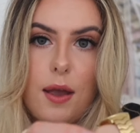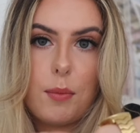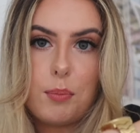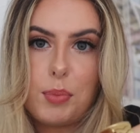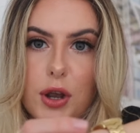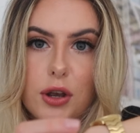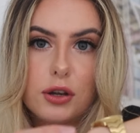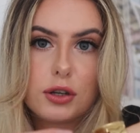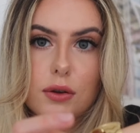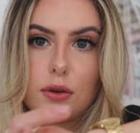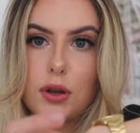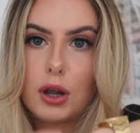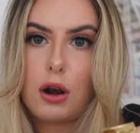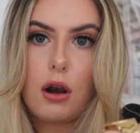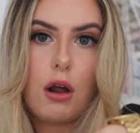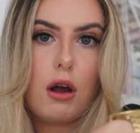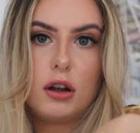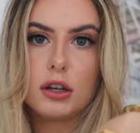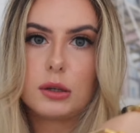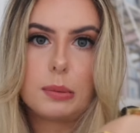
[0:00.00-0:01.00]
because of the
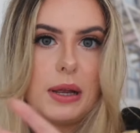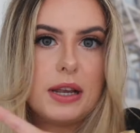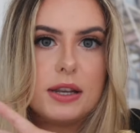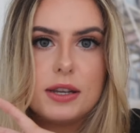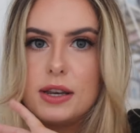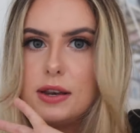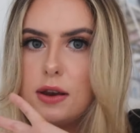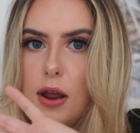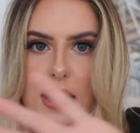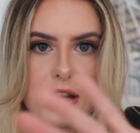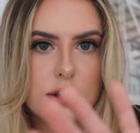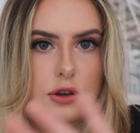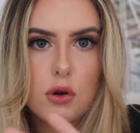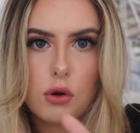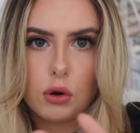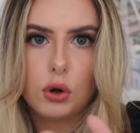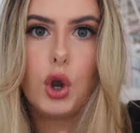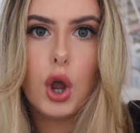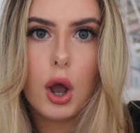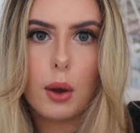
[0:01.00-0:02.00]
clasp, it's, it's
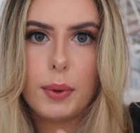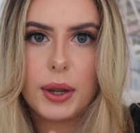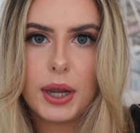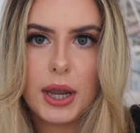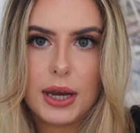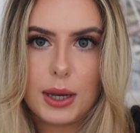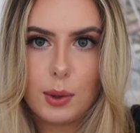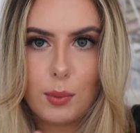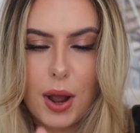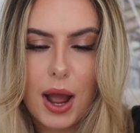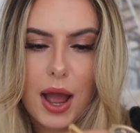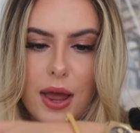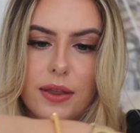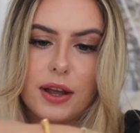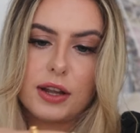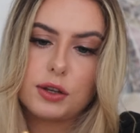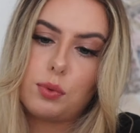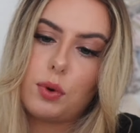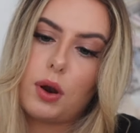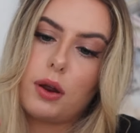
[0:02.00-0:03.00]
not going anywhere, and
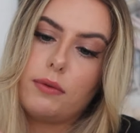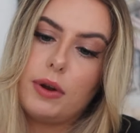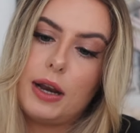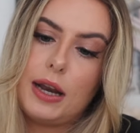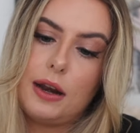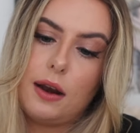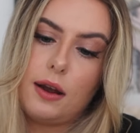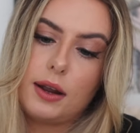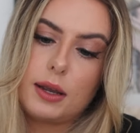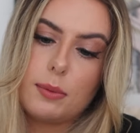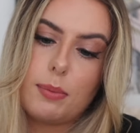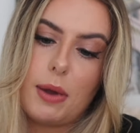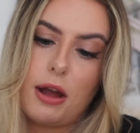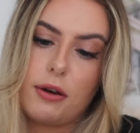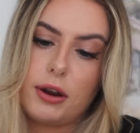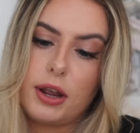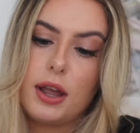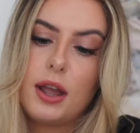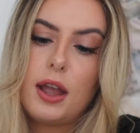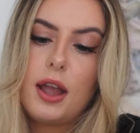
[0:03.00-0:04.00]
that's what I really like
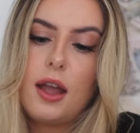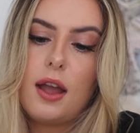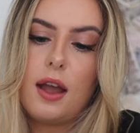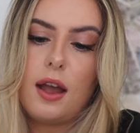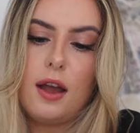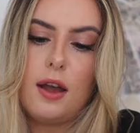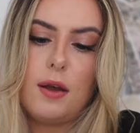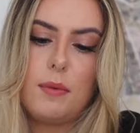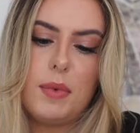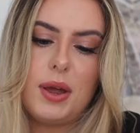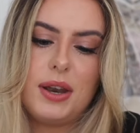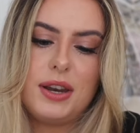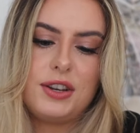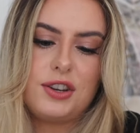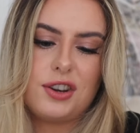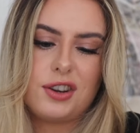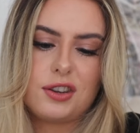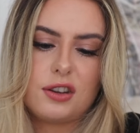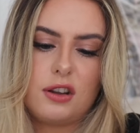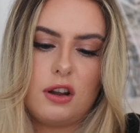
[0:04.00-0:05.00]
about it. Um, and it
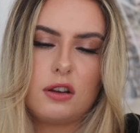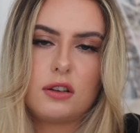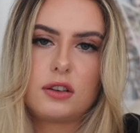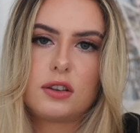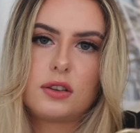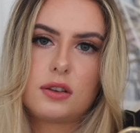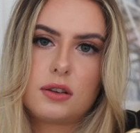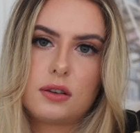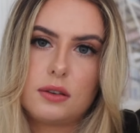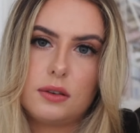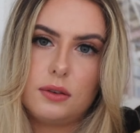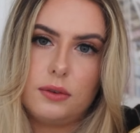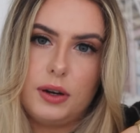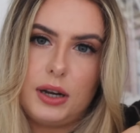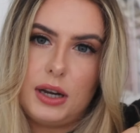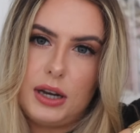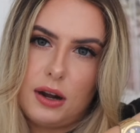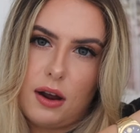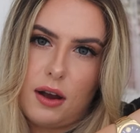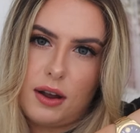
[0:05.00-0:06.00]
just looks
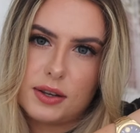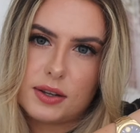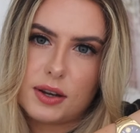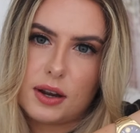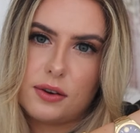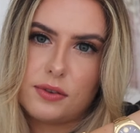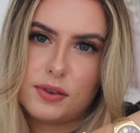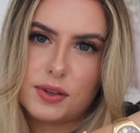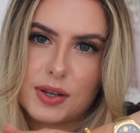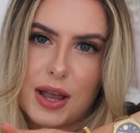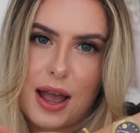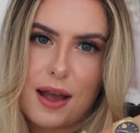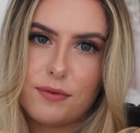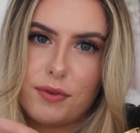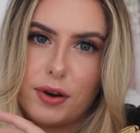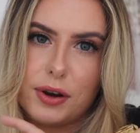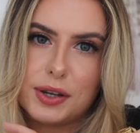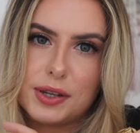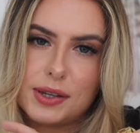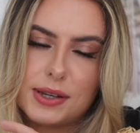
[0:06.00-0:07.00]
really nice, kind of sat
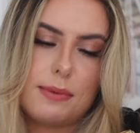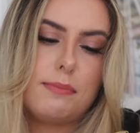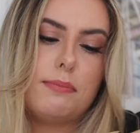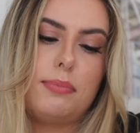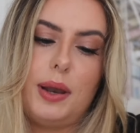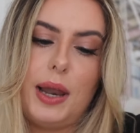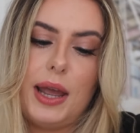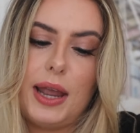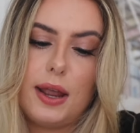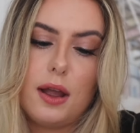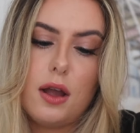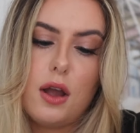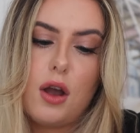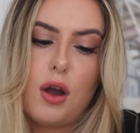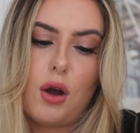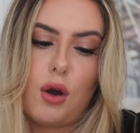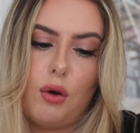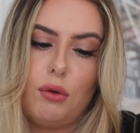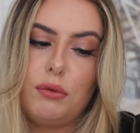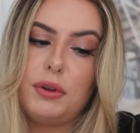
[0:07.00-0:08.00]
very simply
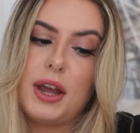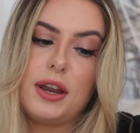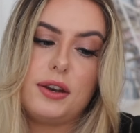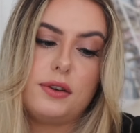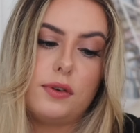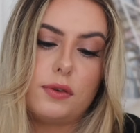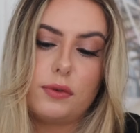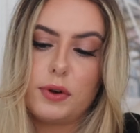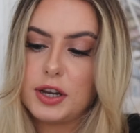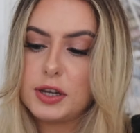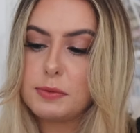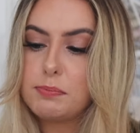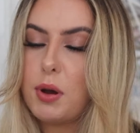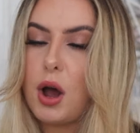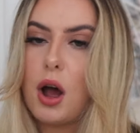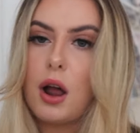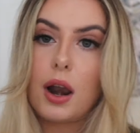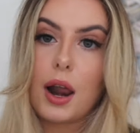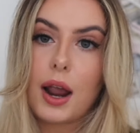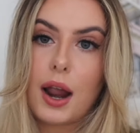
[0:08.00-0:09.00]
on the end of your wrist.
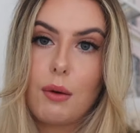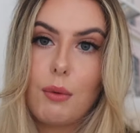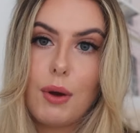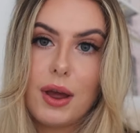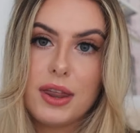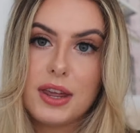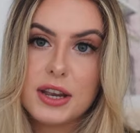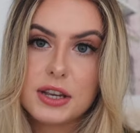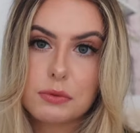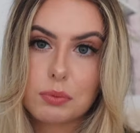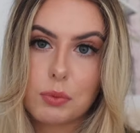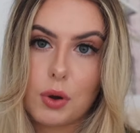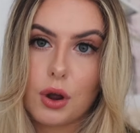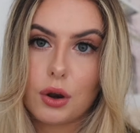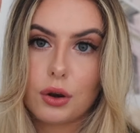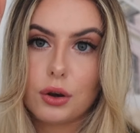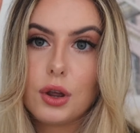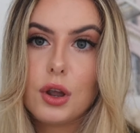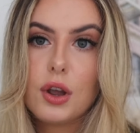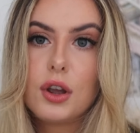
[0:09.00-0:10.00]
But like I wear this
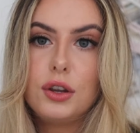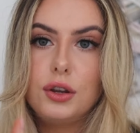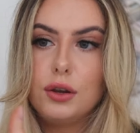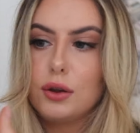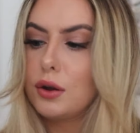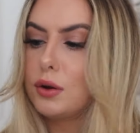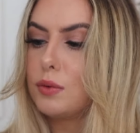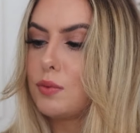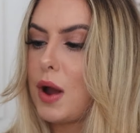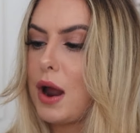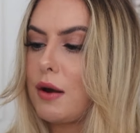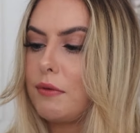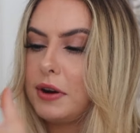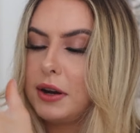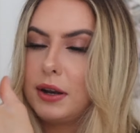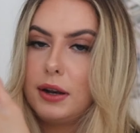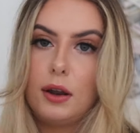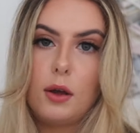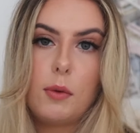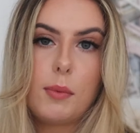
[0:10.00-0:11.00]
one, you could wear
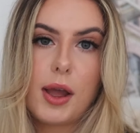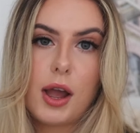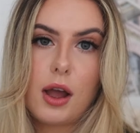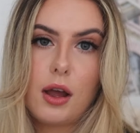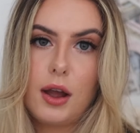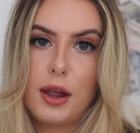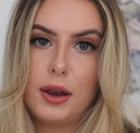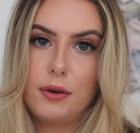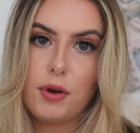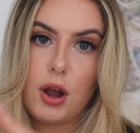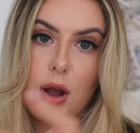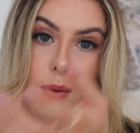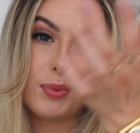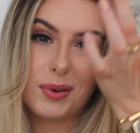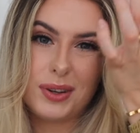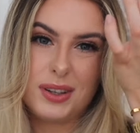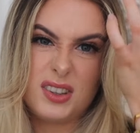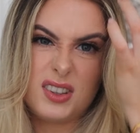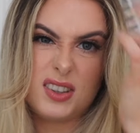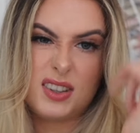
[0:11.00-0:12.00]
it a little bit higher up
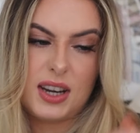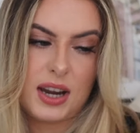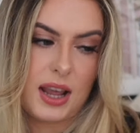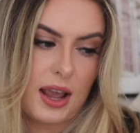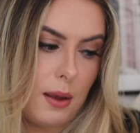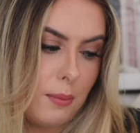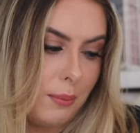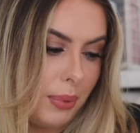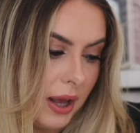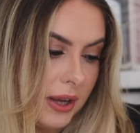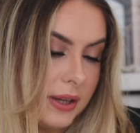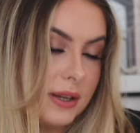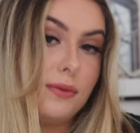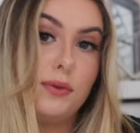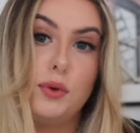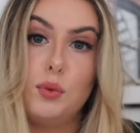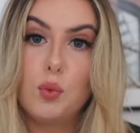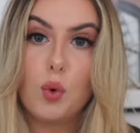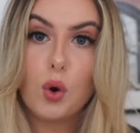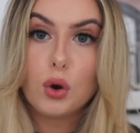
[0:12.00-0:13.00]
and stick it in place if
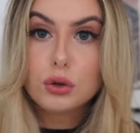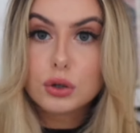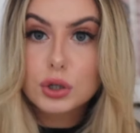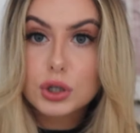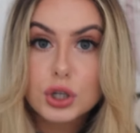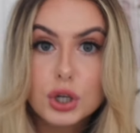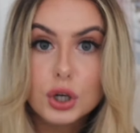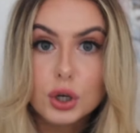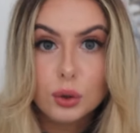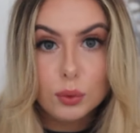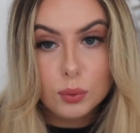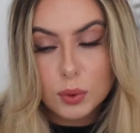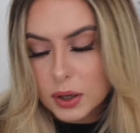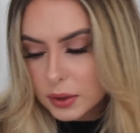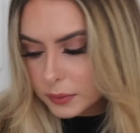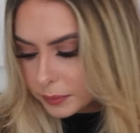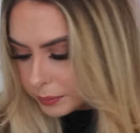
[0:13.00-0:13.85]
you want to.